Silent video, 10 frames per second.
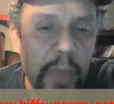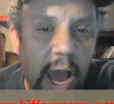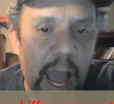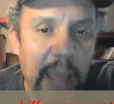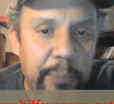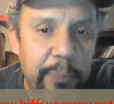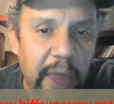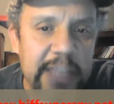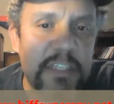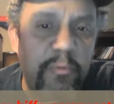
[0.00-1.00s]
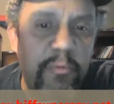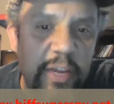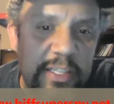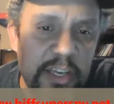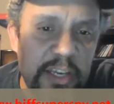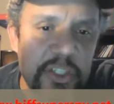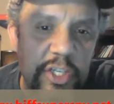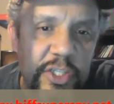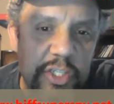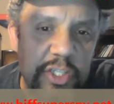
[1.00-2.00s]
I placed
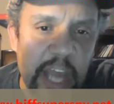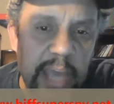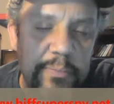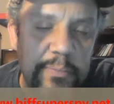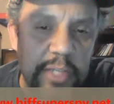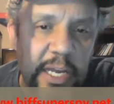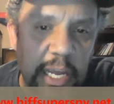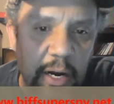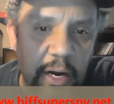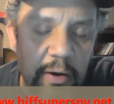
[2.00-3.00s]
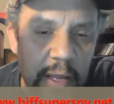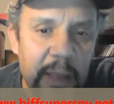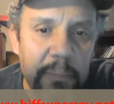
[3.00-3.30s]
fictitious names in here